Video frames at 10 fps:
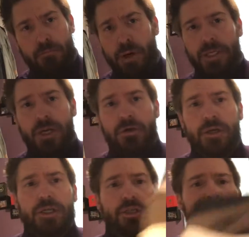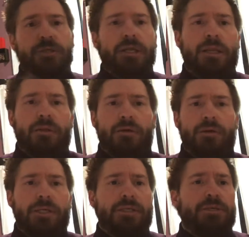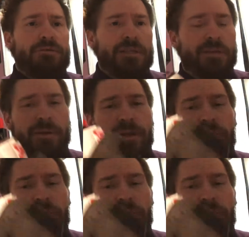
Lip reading: but you get shoes in, and each shoe is a little bit